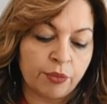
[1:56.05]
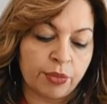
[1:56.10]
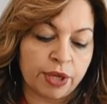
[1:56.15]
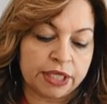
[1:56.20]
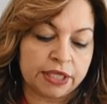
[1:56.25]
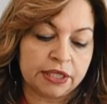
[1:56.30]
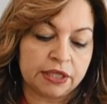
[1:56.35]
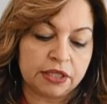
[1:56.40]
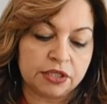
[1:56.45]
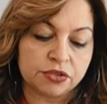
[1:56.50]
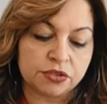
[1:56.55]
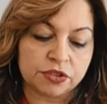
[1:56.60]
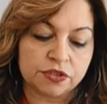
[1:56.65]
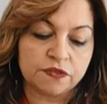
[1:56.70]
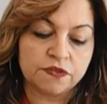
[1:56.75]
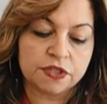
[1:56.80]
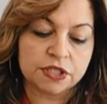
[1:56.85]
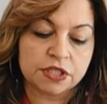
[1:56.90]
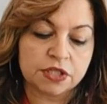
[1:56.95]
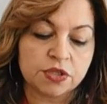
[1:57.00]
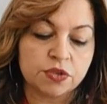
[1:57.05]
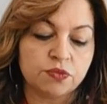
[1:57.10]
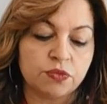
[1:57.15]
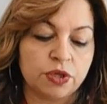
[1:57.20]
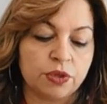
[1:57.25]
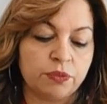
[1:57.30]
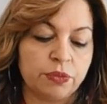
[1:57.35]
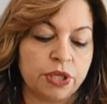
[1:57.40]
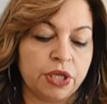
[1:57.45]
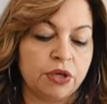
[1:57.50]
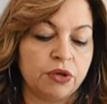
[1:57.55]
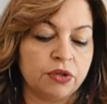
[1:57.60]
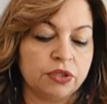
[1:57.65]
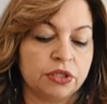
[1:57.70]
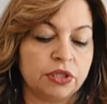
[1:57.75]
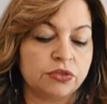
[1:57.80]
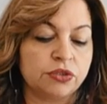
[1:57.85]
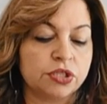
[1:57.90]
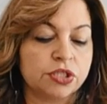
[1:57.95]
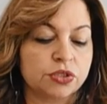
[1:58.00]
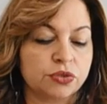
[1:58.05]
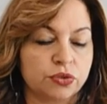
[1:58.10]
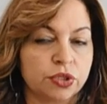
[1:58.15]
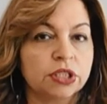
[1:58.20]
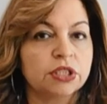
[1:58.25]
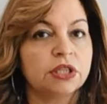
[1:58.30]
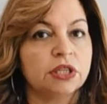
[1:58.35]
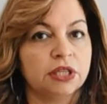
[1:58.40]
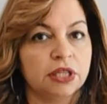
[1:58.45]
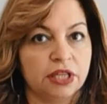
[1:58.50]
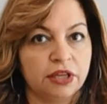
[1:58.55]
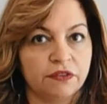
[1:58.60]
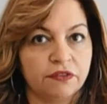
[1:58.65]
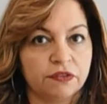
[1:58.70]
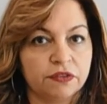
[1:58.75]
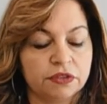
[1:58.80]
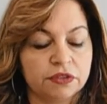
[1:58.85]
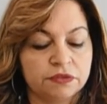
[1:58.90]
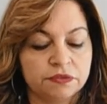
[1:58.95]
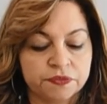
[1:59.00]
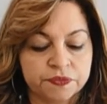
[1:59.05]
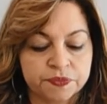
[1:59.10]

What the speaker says: but the services will be on a restricted level.